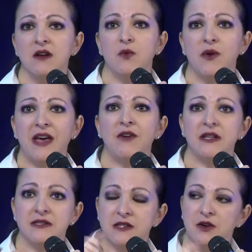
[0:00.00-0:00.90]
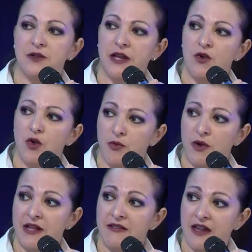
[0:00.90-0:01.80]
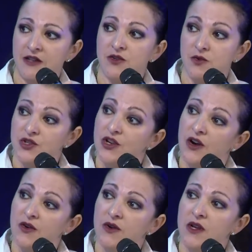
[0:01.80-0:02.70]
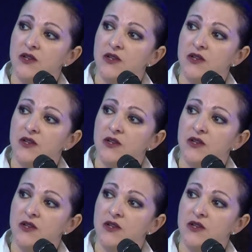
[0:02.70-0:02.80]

without necessarily incorporating that into a show.